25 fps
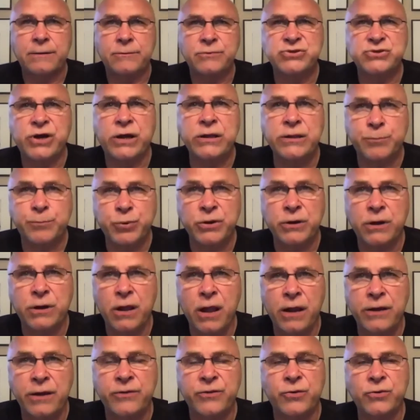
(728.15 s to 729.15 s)
try to put a
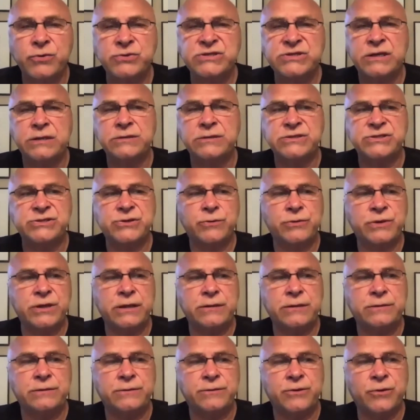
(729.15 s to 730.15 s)
lot of those in so
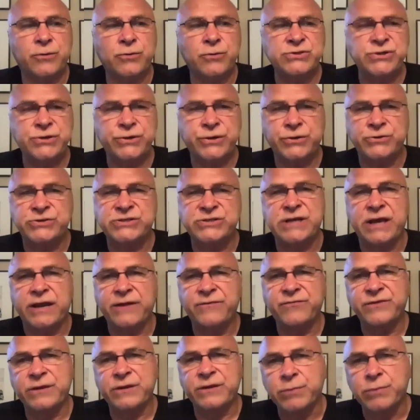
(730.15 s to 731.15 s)
that those are your
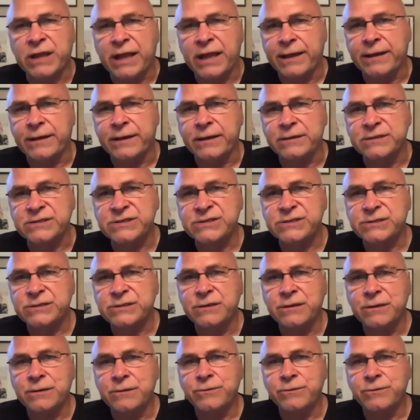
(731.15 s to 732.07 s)
safety blankets.